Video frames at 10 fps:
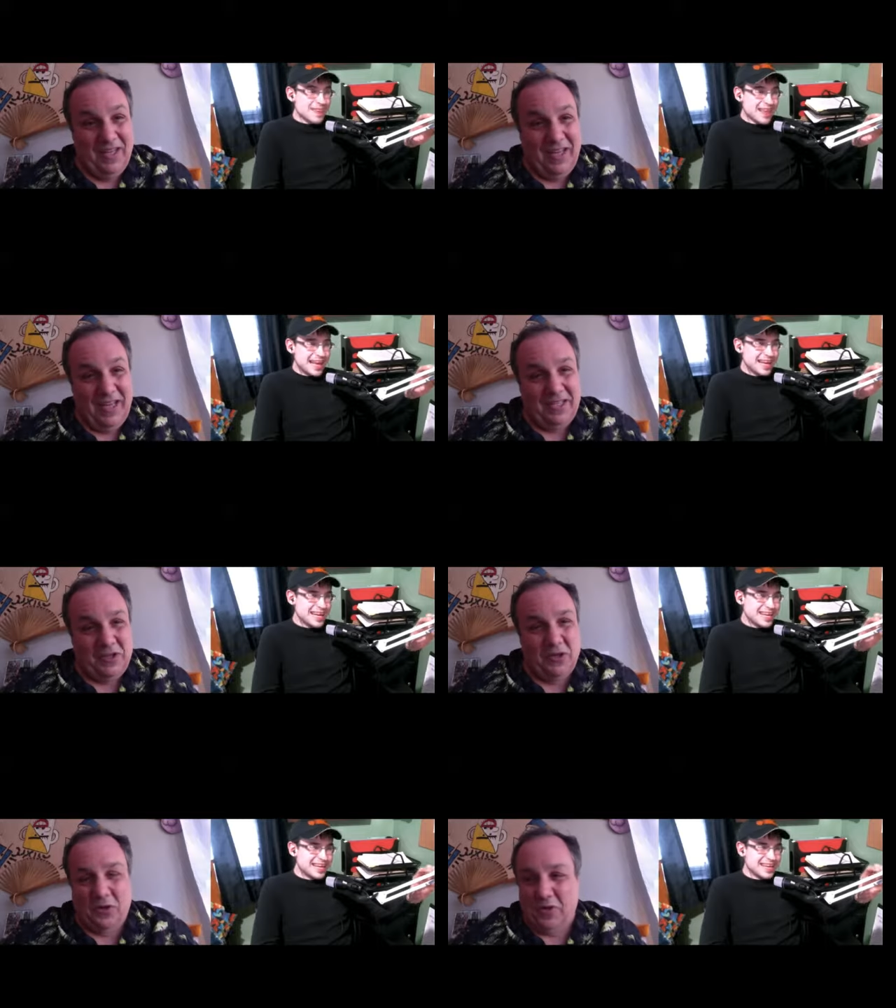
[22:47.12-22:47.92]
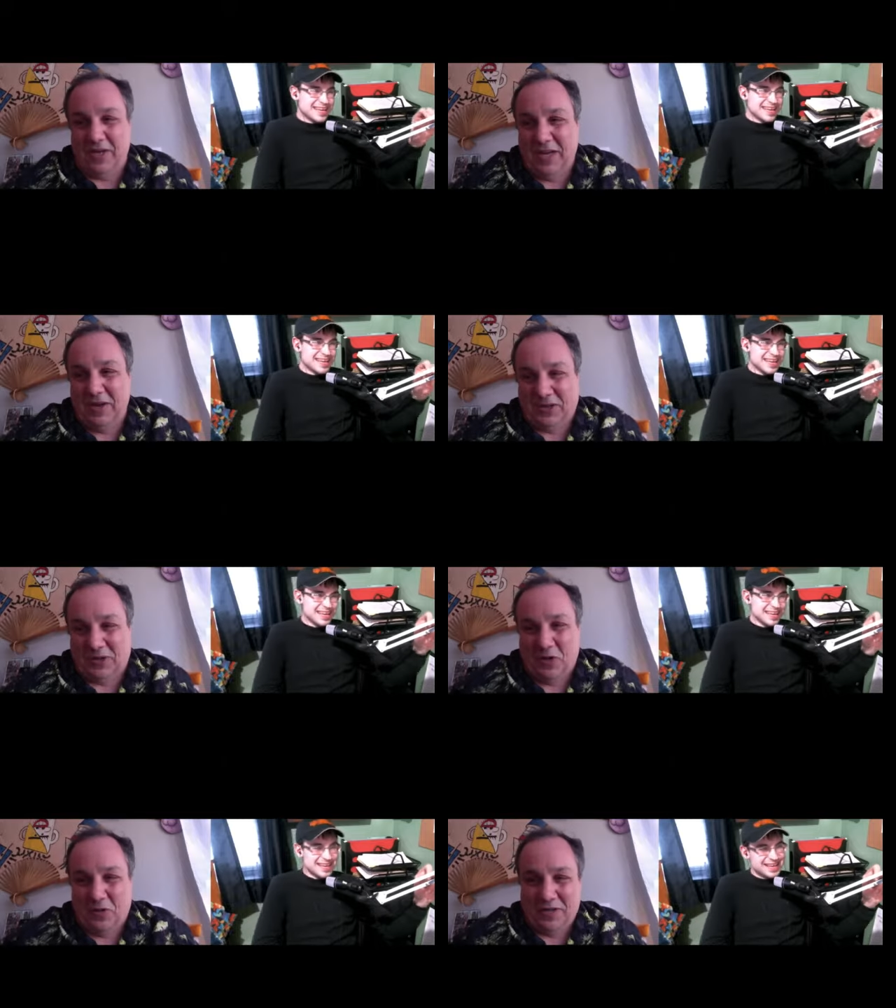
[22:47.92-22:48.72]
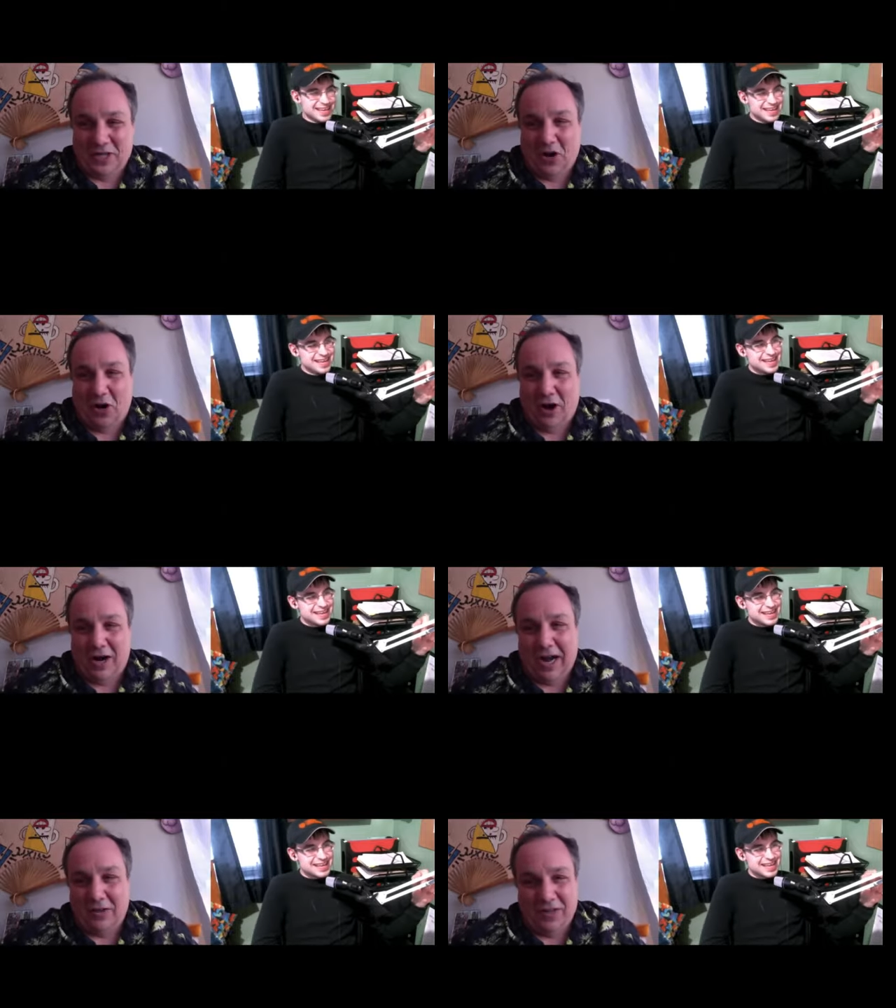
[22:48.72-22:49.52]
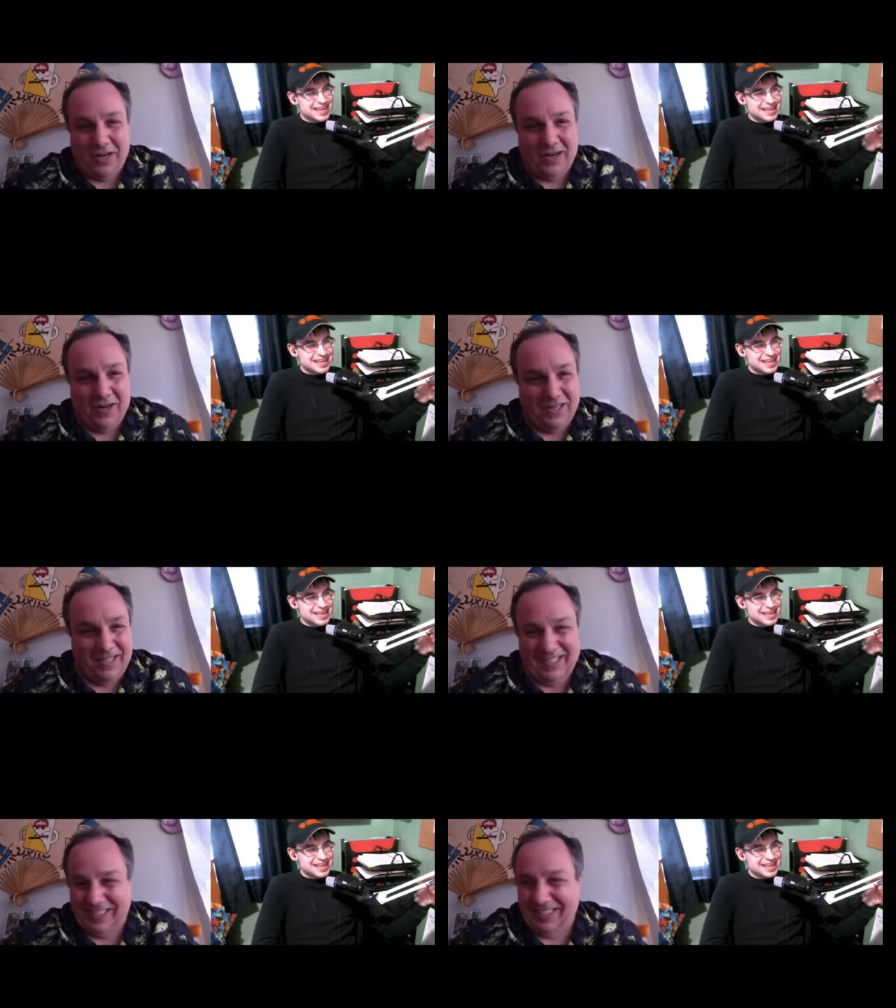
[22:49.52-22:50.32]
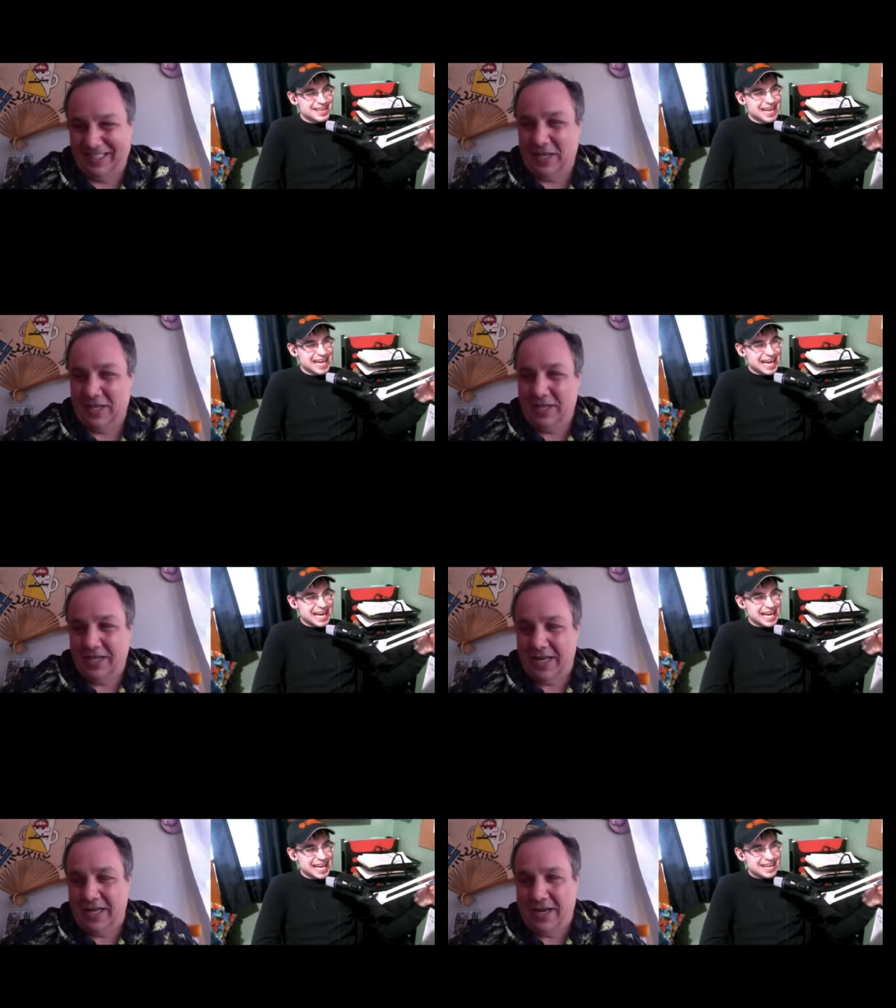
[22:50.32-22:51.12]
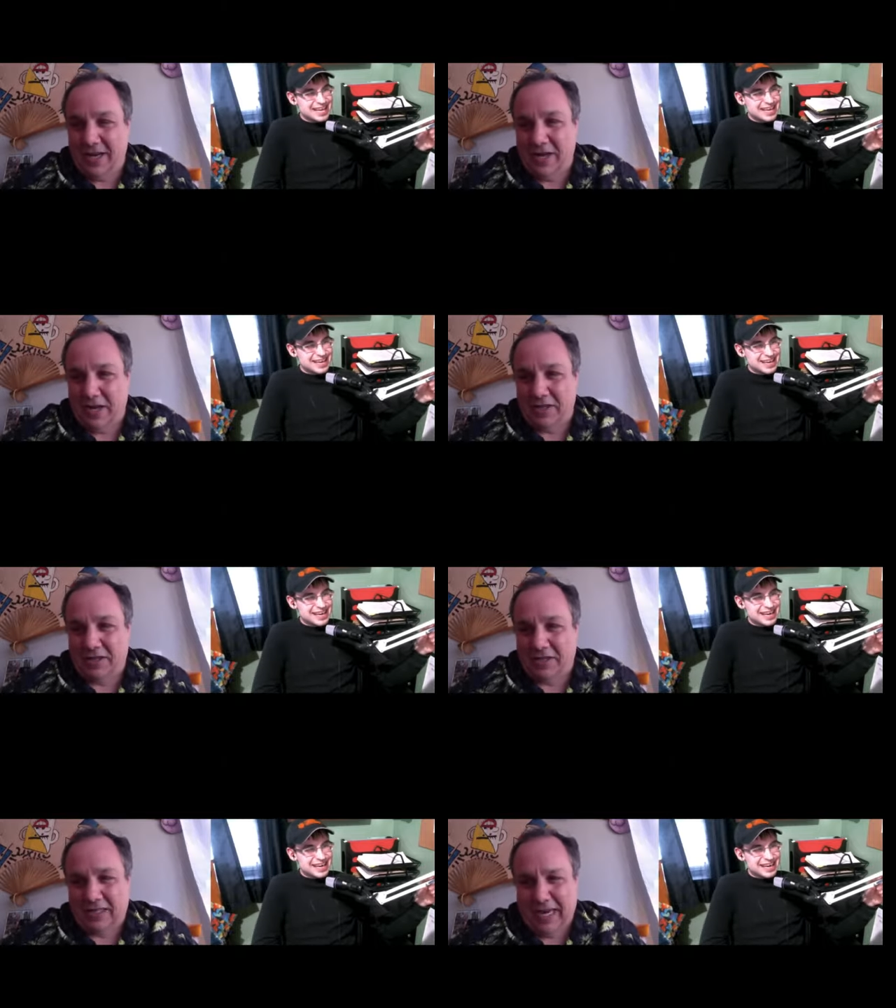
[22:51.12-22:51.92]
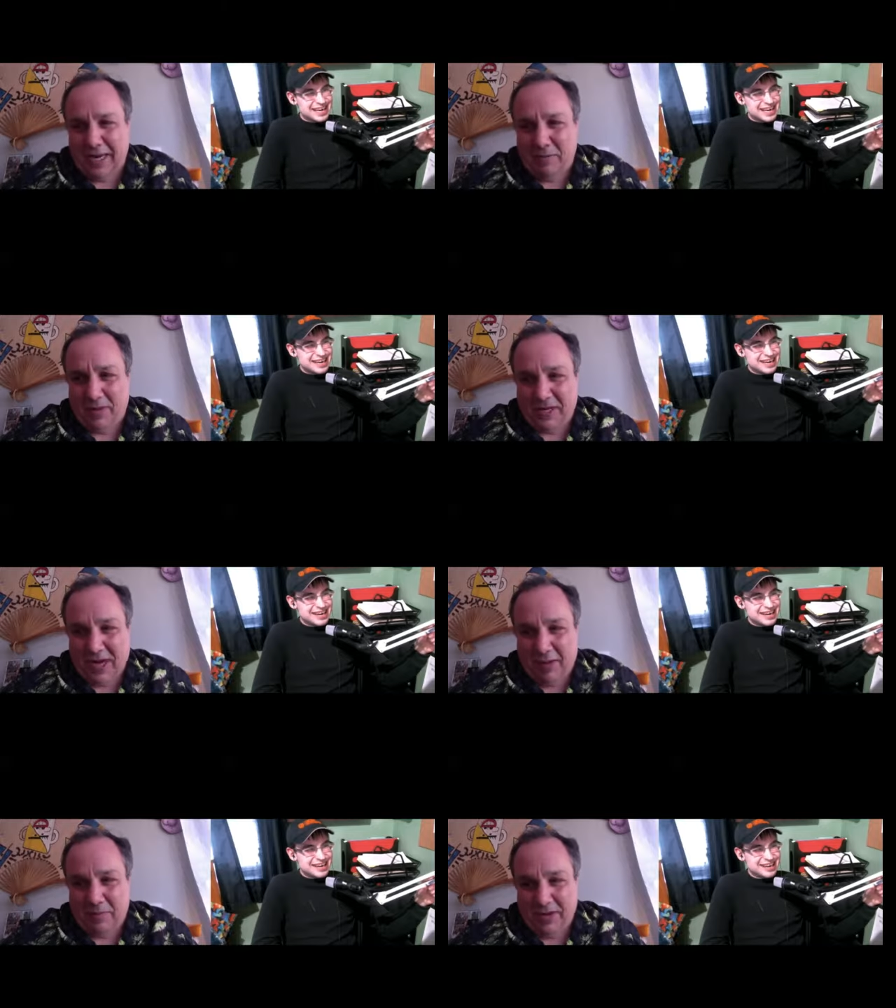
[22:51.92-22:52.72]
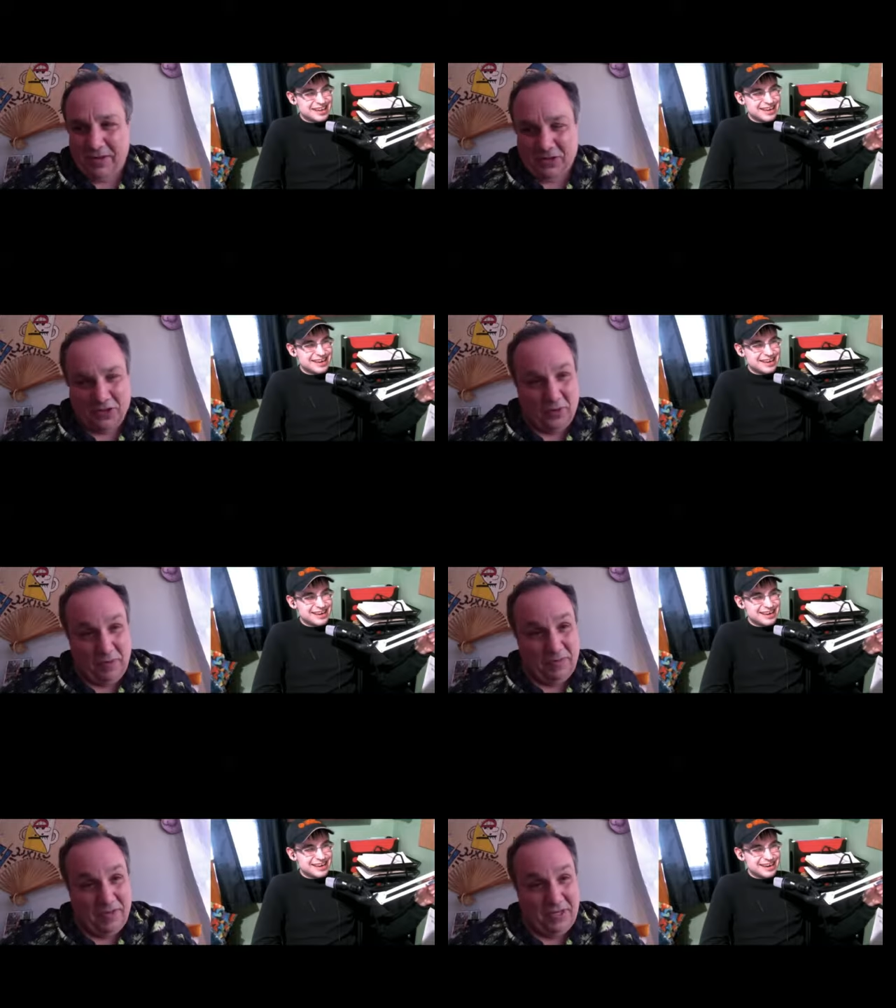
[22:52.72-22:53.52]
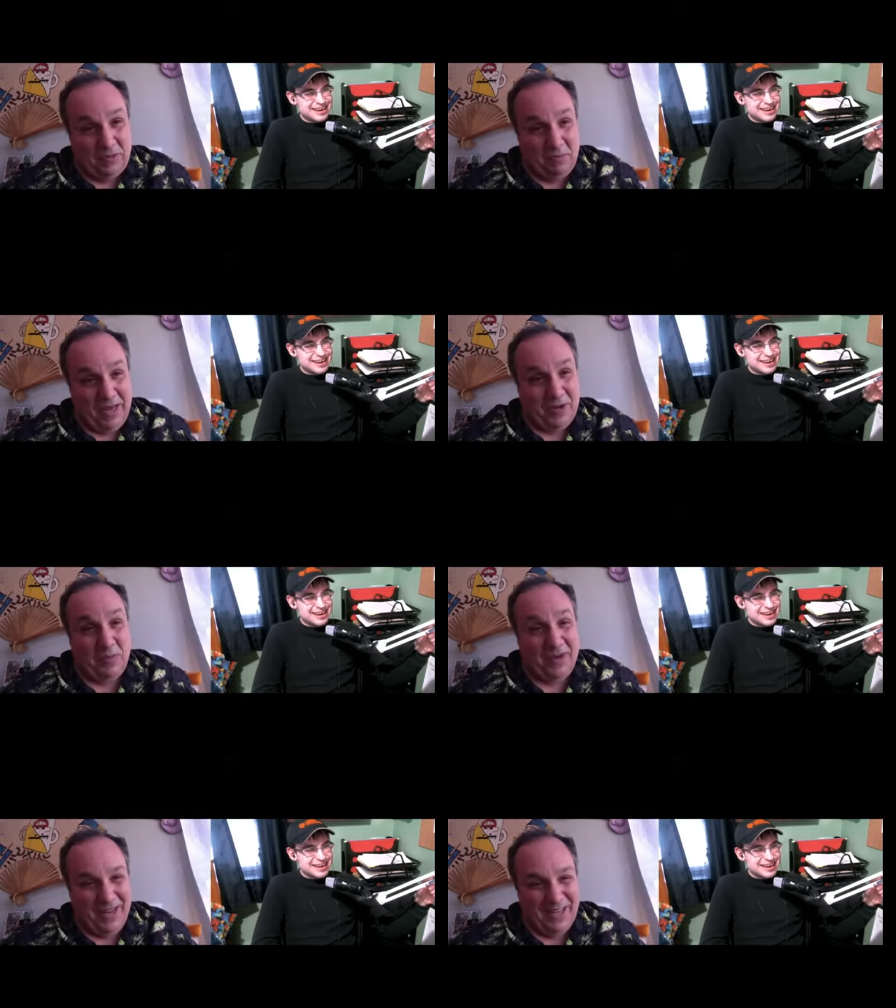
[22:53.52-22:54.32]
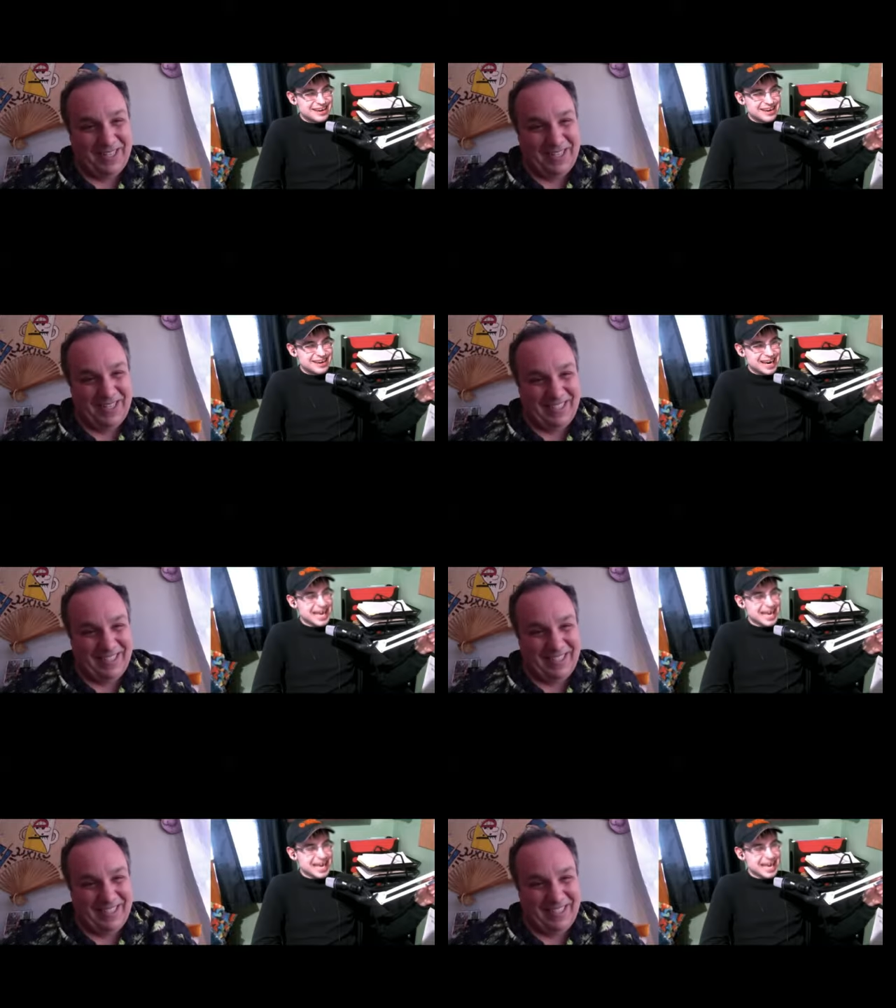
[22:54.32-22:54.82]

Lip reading: And so he drove his car out there and slammed a copy of the script in his mailbox.